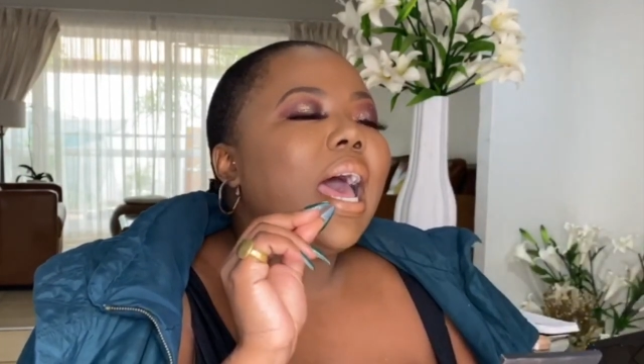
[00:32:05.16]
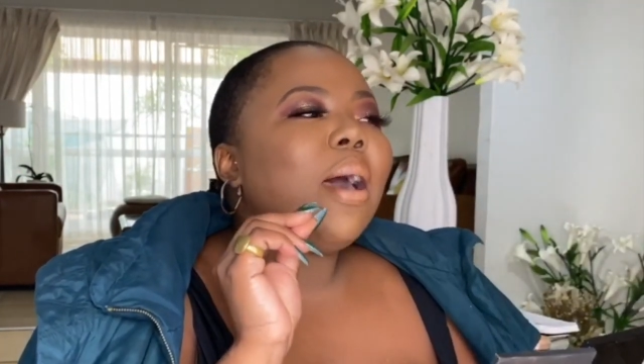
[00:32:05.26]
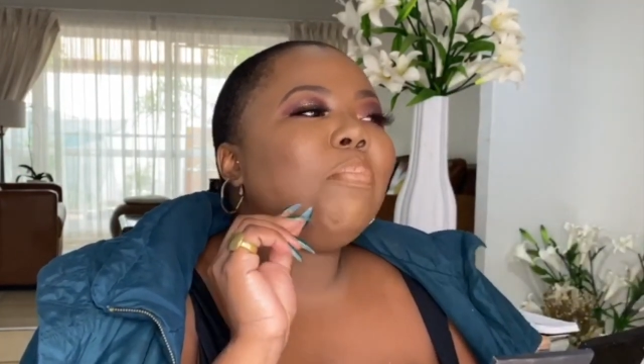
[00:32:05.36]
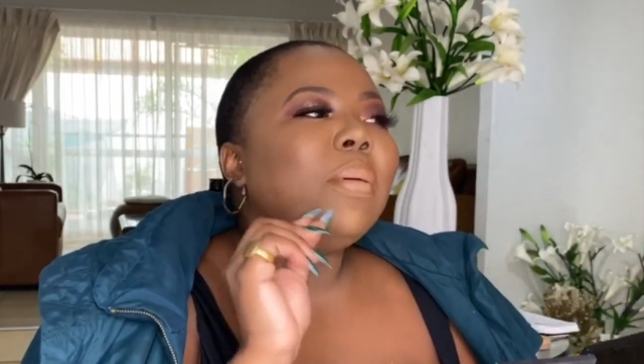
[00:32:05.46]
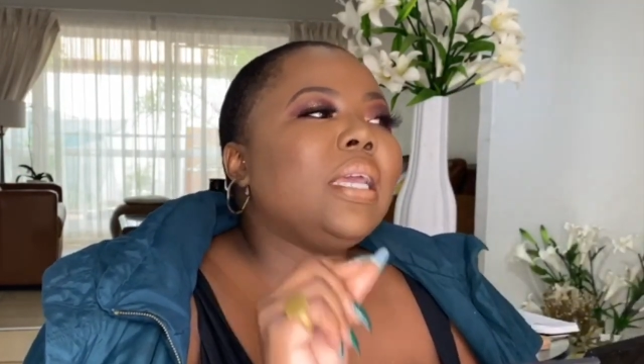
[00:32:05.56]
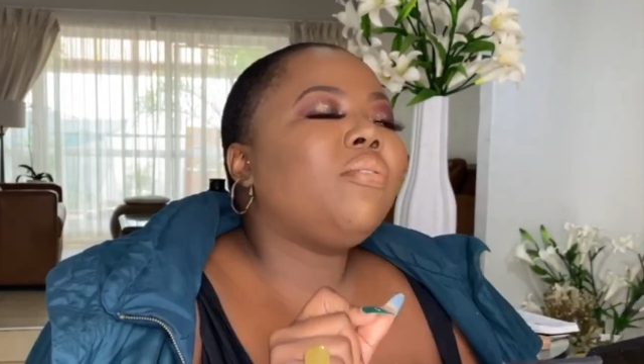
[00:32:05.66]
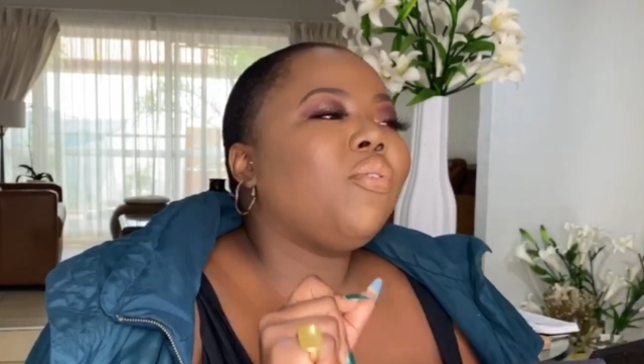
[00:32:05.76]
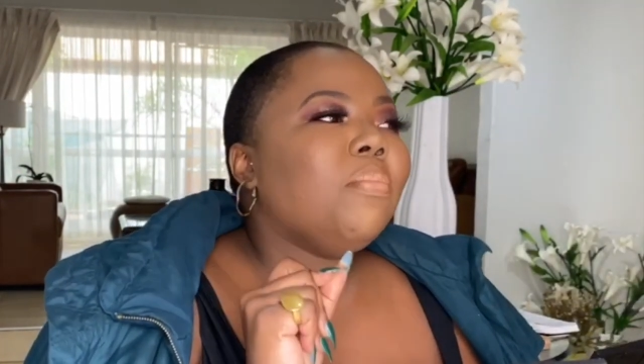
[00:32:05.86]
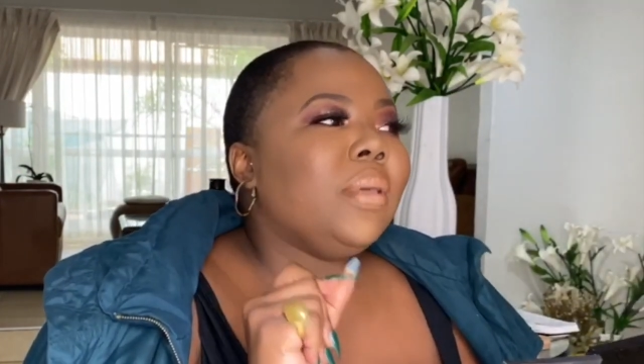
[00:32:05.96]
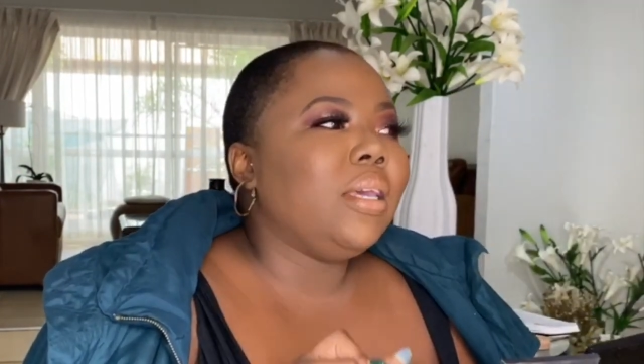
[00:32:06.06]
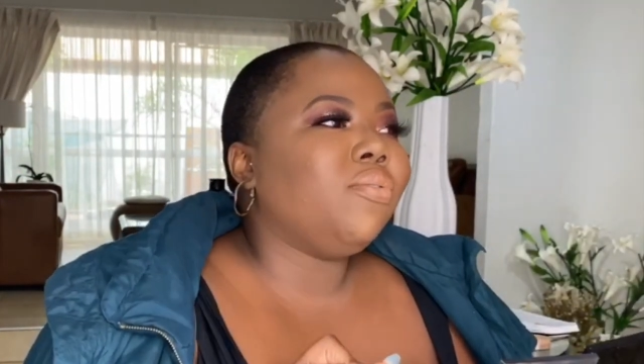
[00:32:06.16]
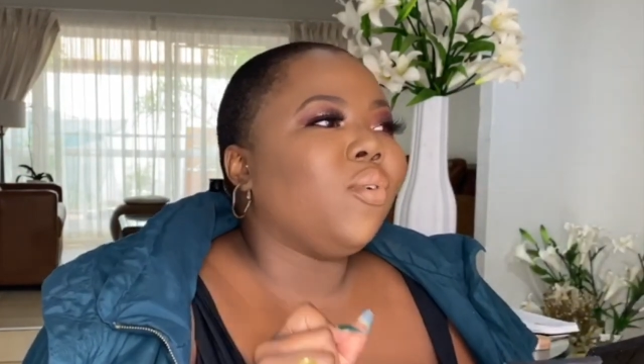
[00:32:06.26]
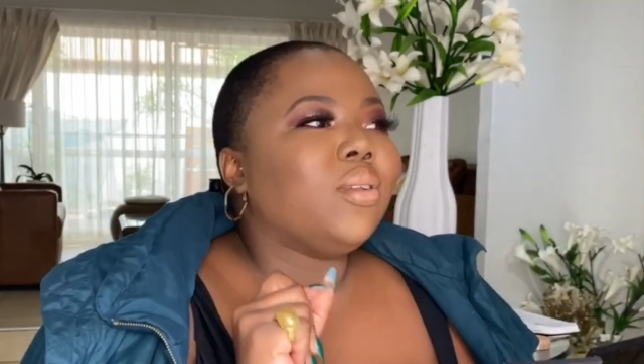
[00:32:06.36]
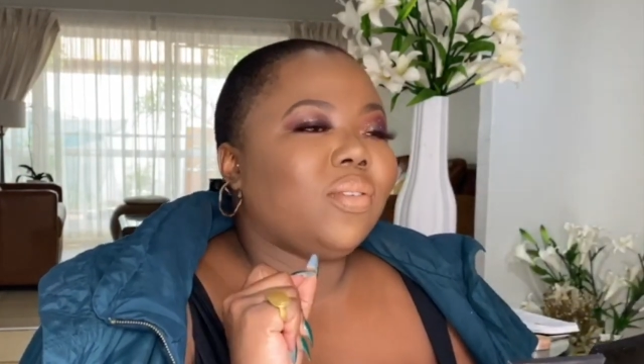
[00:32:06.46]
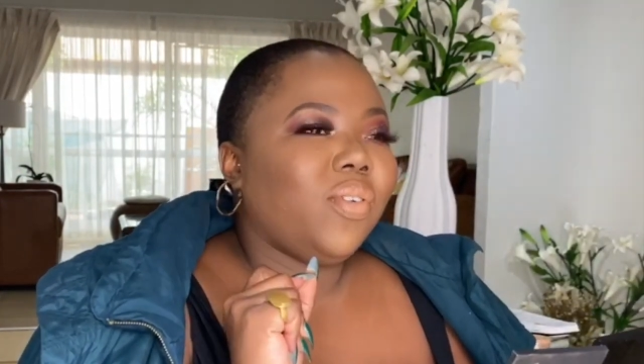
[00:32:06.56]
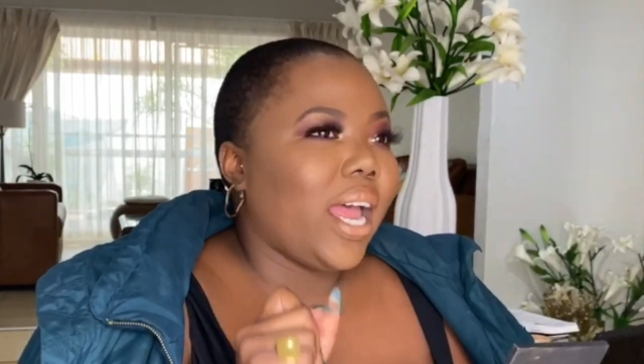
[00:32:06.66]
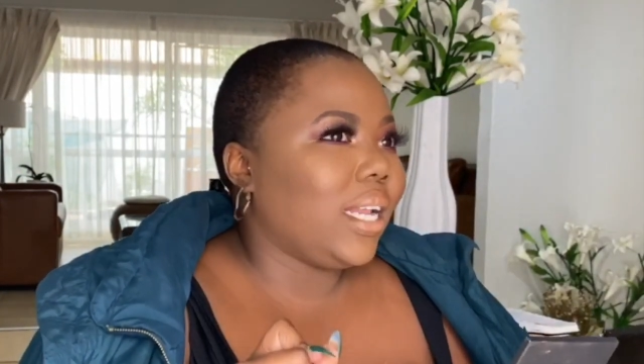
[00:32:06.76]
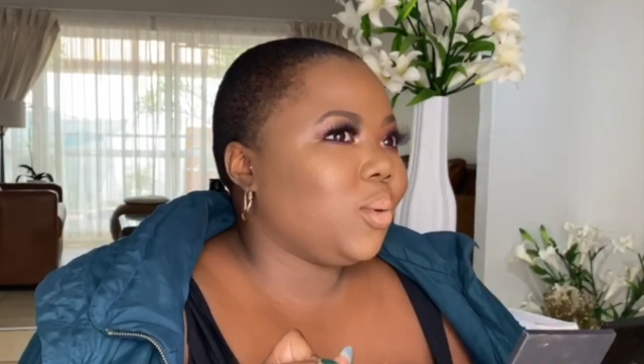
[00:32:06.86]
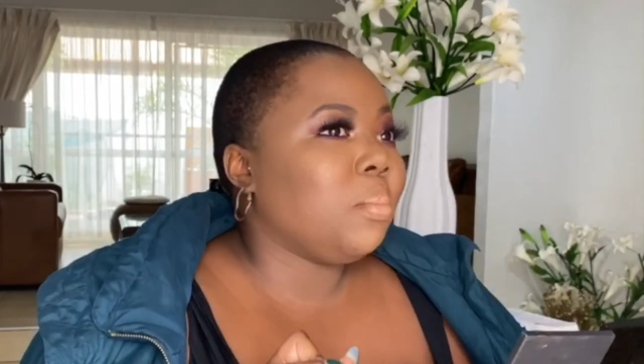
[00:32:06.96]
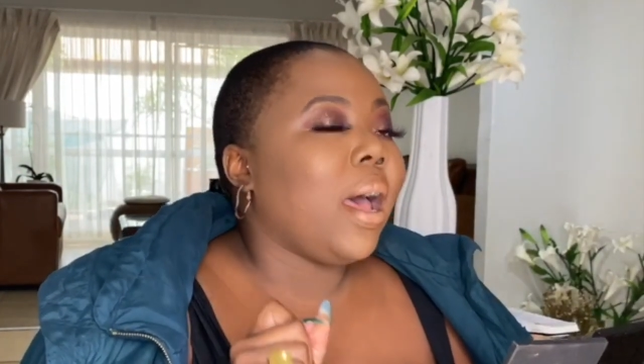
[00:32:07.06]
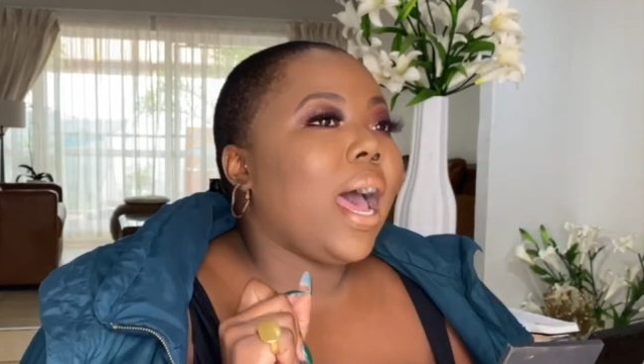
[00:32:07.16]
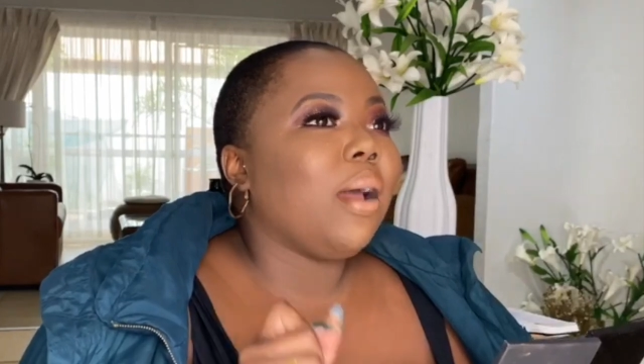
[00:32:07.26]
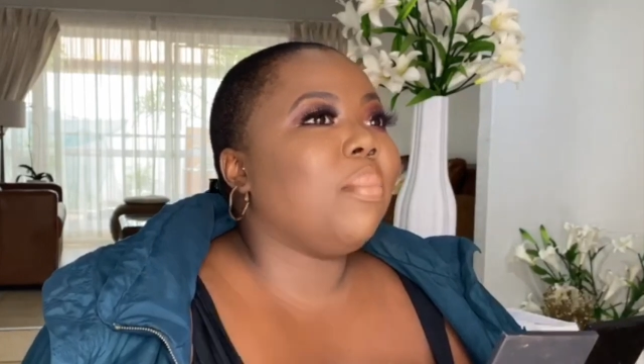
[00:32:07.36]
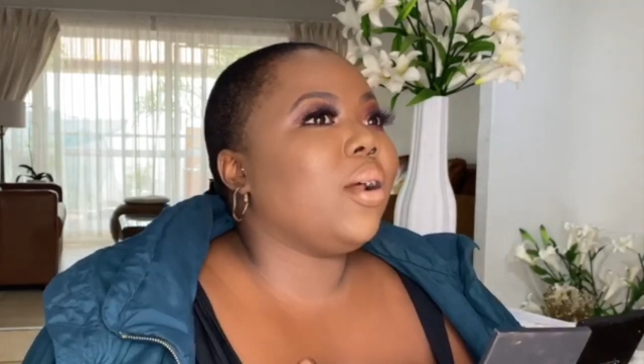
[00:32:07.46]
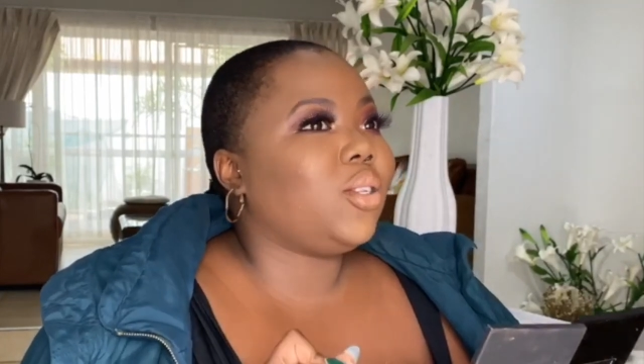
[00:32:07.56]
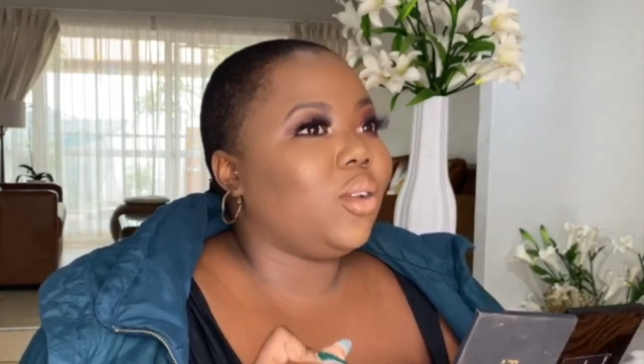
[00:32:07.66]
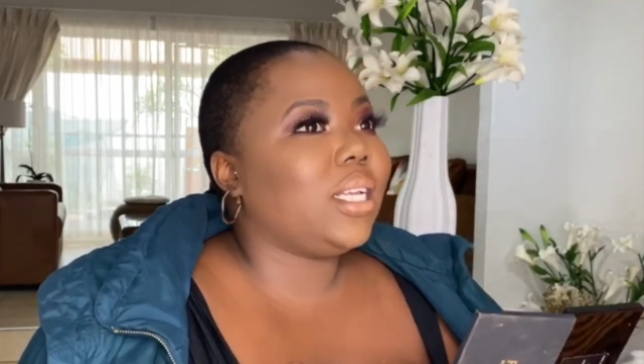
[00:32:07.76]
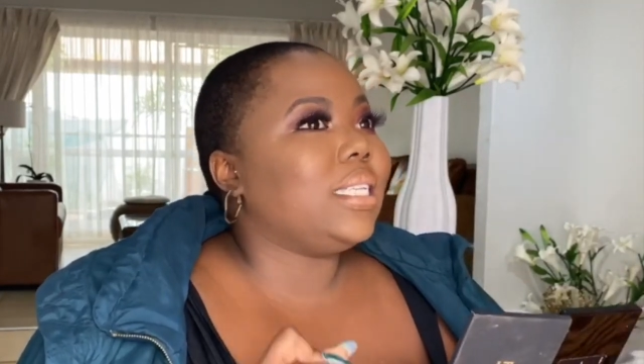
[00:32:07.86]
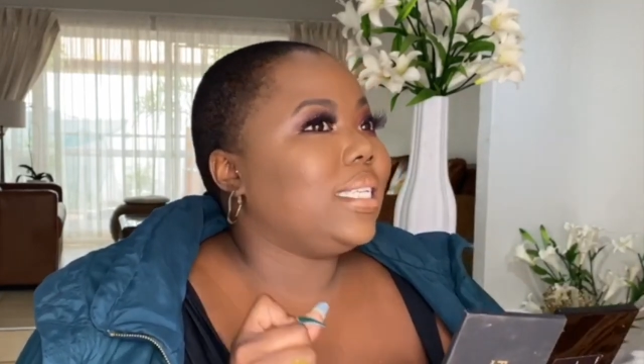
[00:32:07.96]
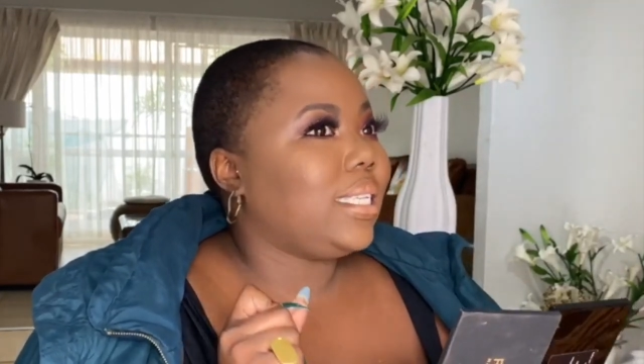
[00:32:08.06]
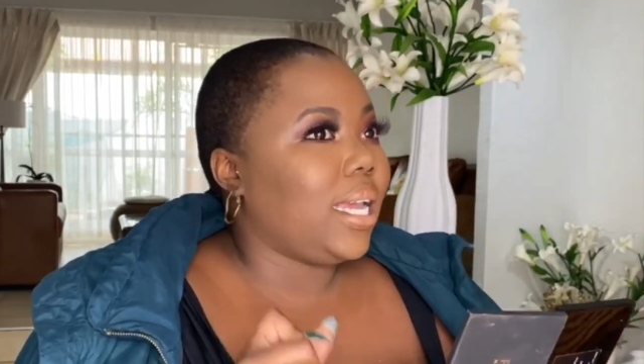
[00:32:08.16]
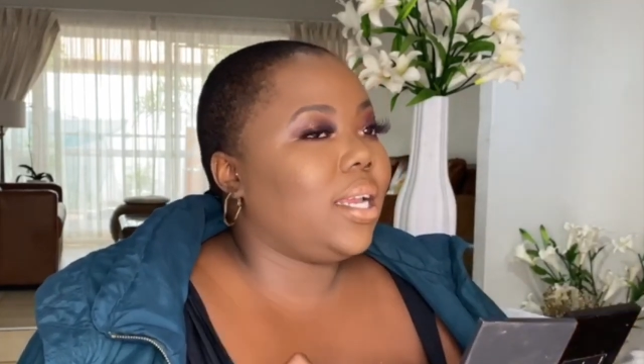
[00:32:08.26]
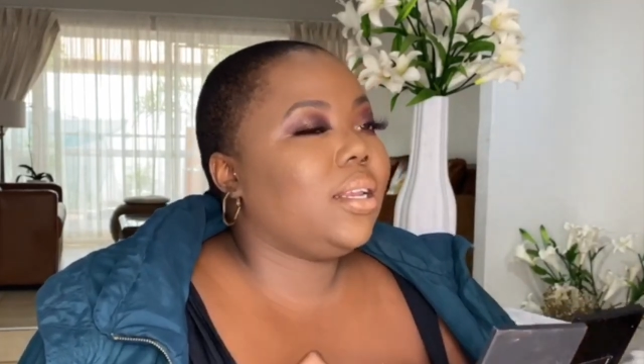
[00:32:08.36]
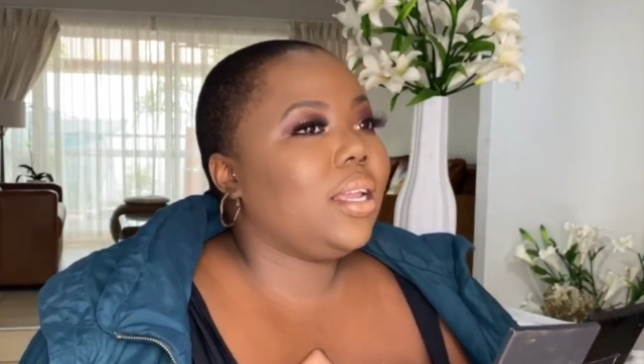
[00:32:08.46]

A beat for me falls flat when my eyebrows look insane.